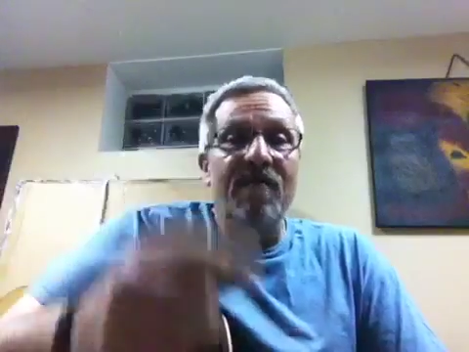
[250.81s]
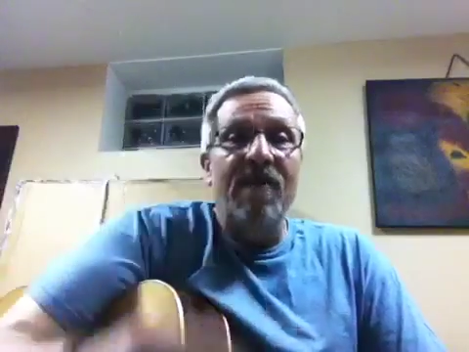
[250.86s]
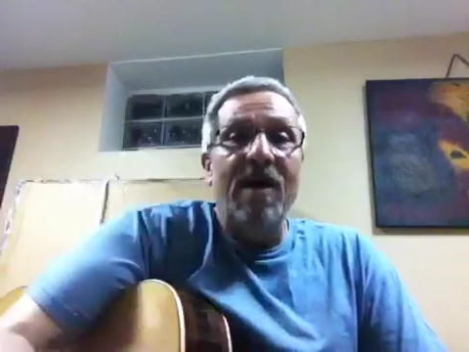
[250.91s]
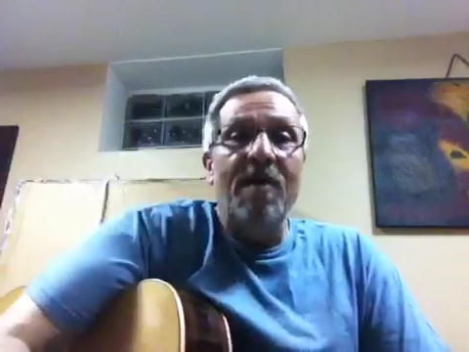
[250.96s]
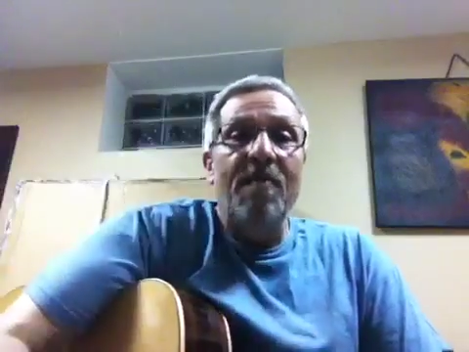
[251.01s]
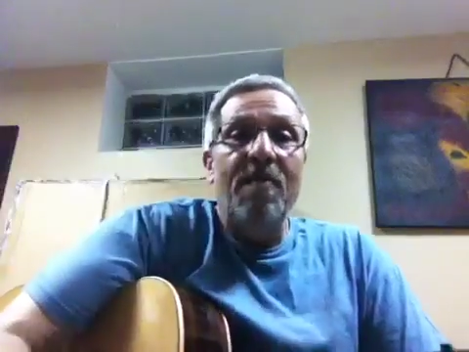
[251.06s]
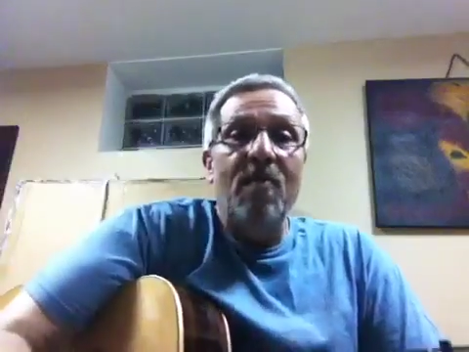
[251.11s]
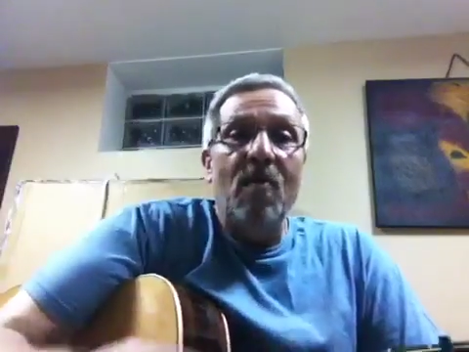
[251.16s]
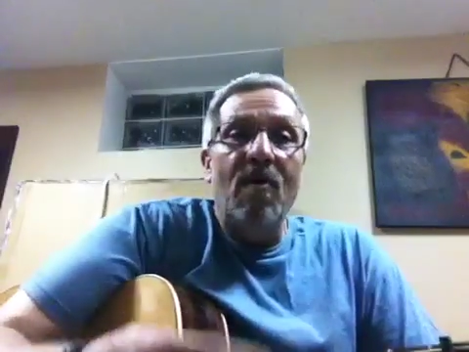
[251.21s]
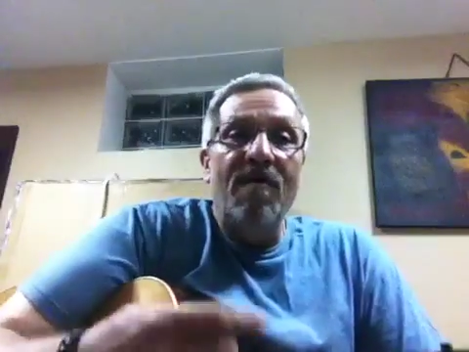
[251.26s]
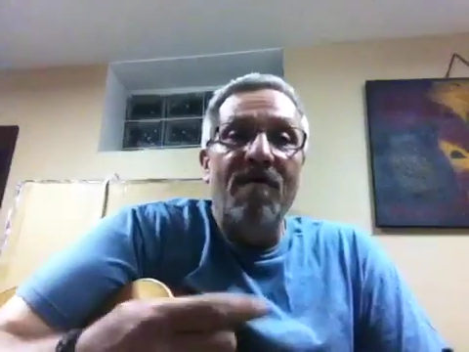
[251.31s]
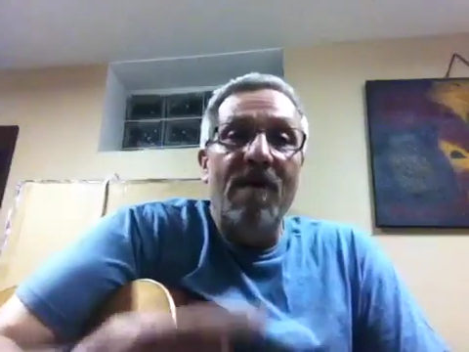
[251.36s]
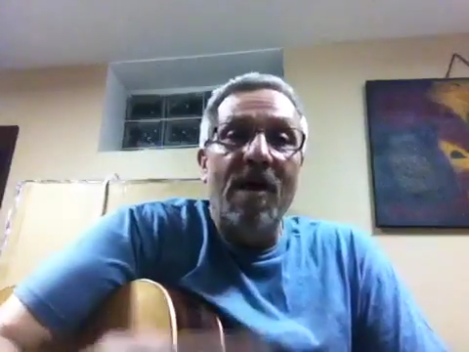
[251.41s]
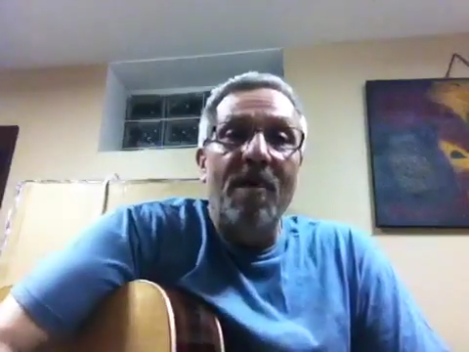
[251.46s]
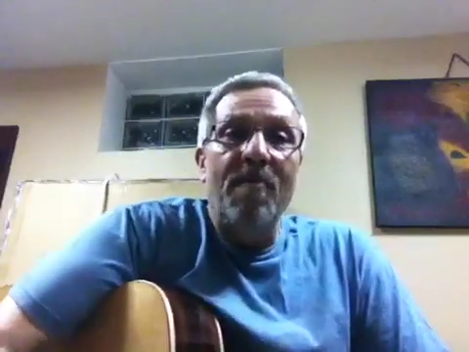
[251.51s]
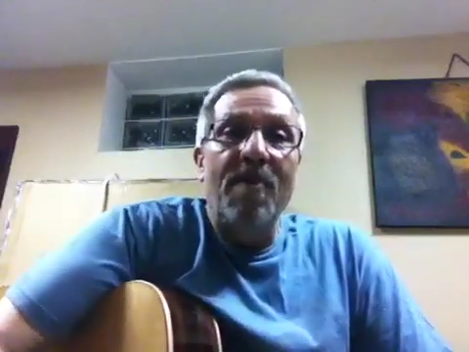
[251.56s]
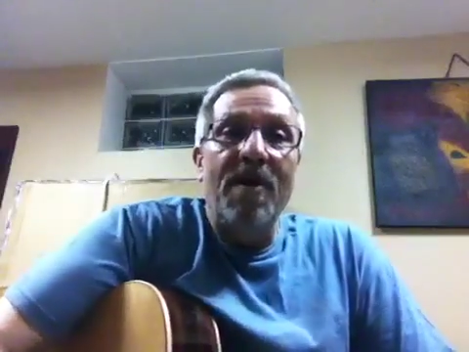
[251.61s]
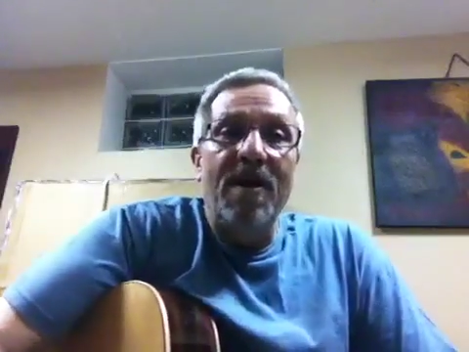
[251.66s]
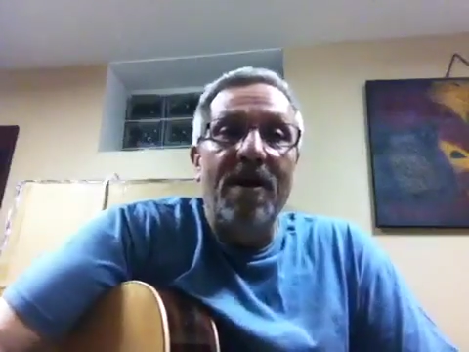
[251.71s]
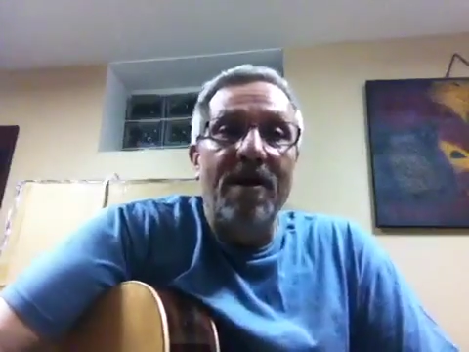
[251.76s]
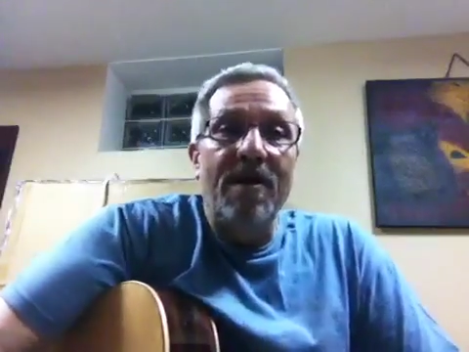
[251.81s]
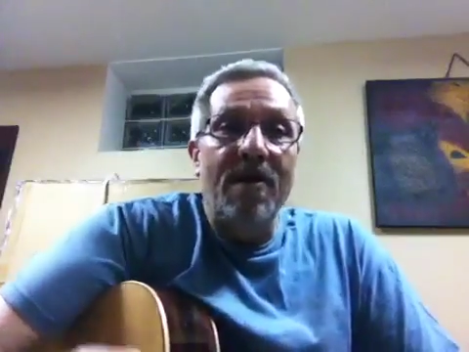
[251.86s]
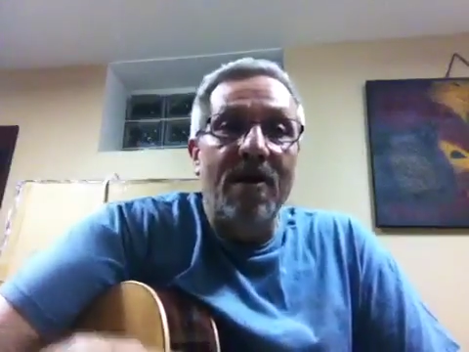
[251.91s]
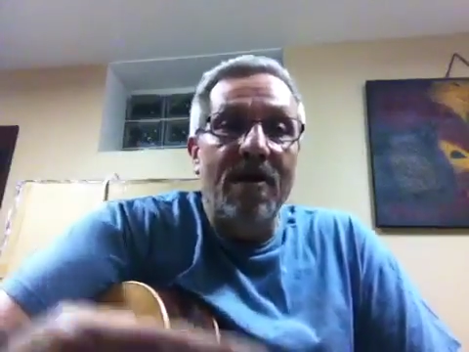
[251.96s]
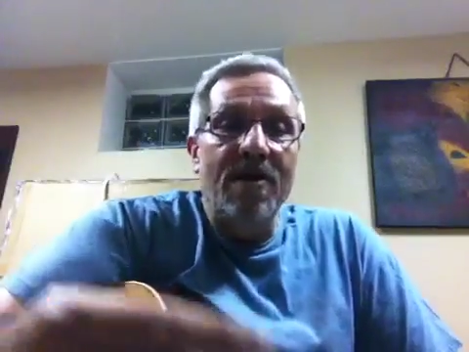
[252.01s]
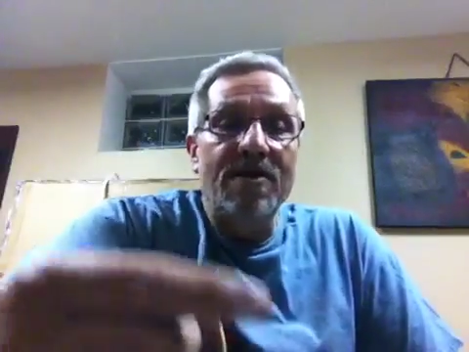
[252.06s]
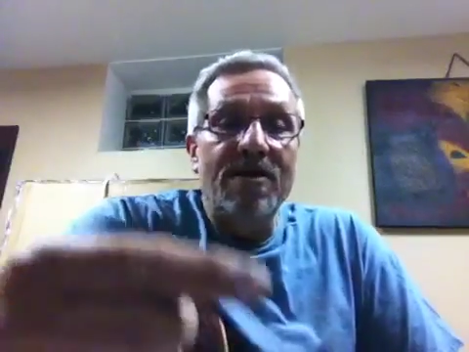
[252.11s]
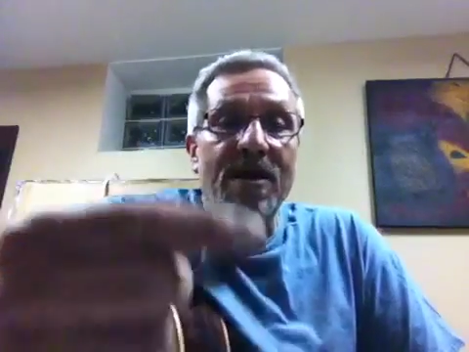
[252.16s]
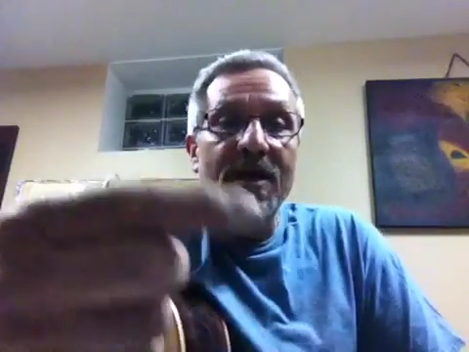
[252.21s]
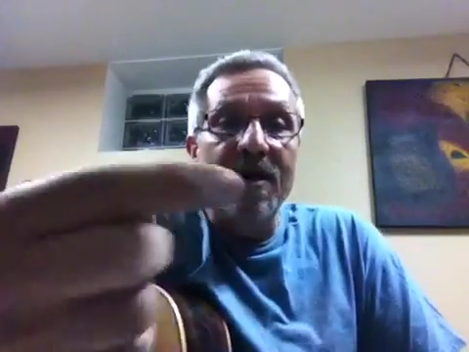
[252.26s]
what flat picking
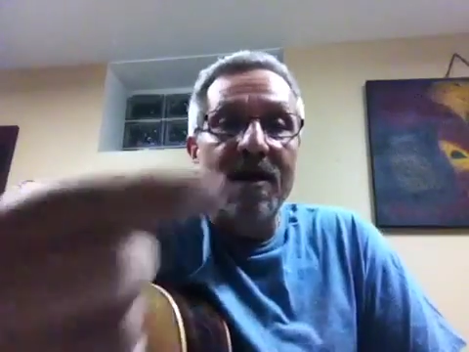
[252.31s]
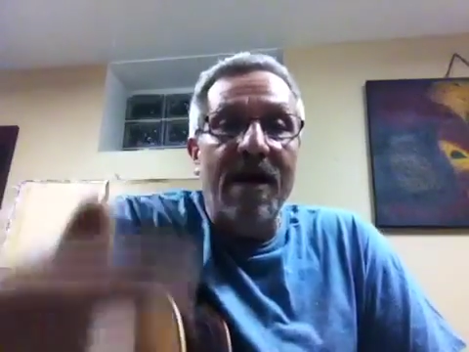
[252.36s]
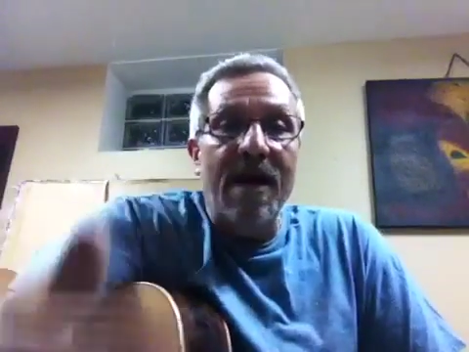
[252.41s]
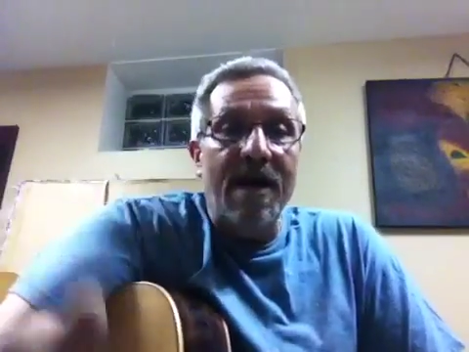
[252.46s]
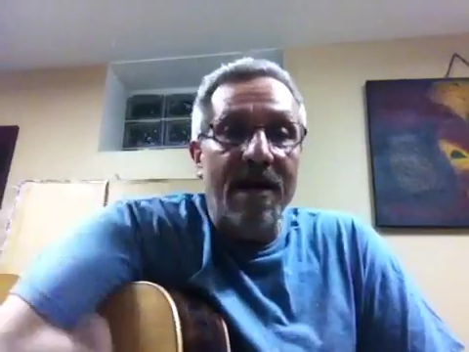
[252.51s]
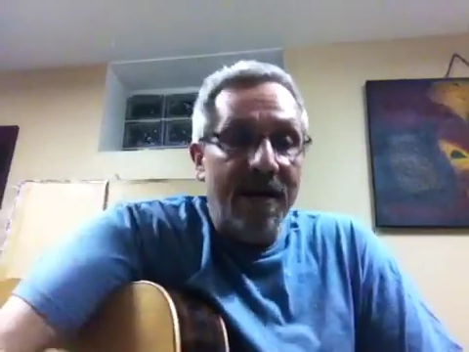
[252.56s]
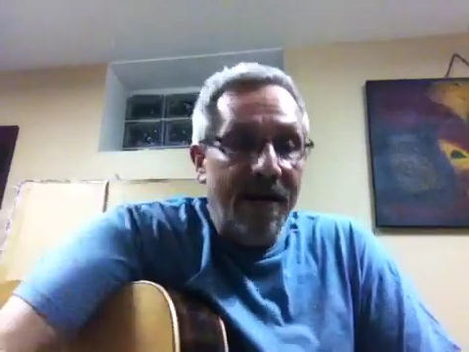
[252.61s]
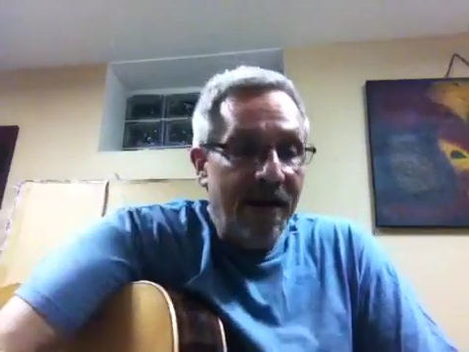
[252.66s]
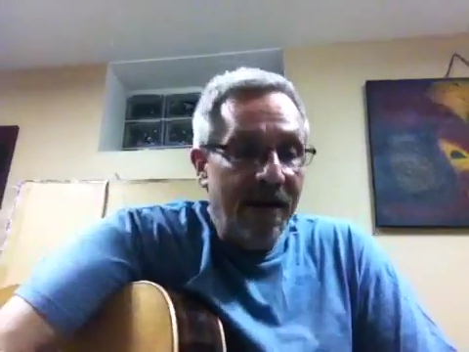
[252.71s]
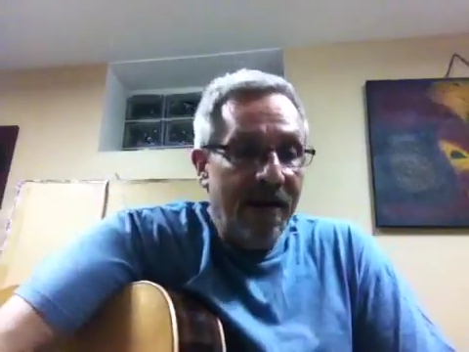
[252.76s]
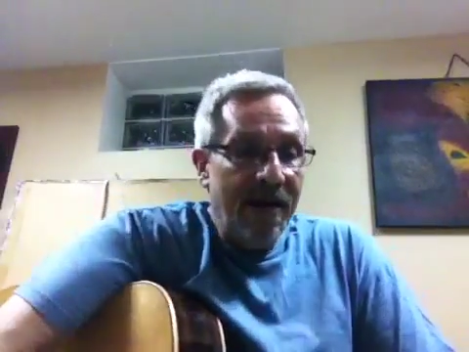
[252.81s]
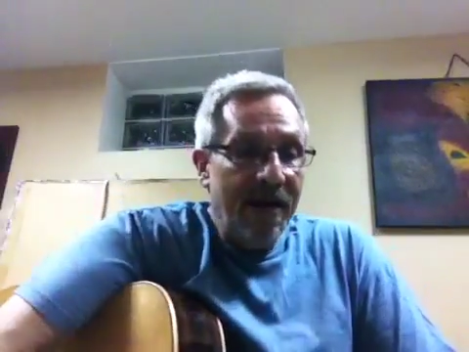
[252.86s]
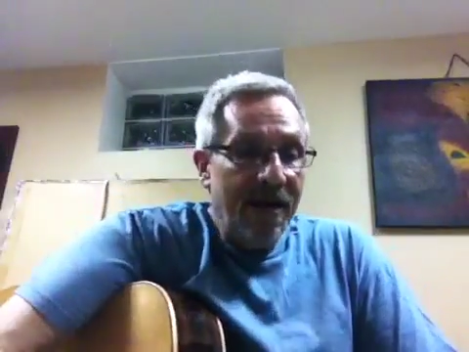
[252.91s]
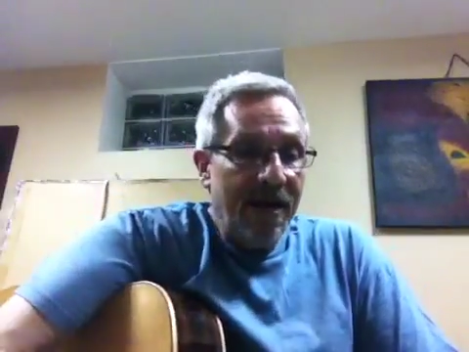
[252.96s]
does. Again,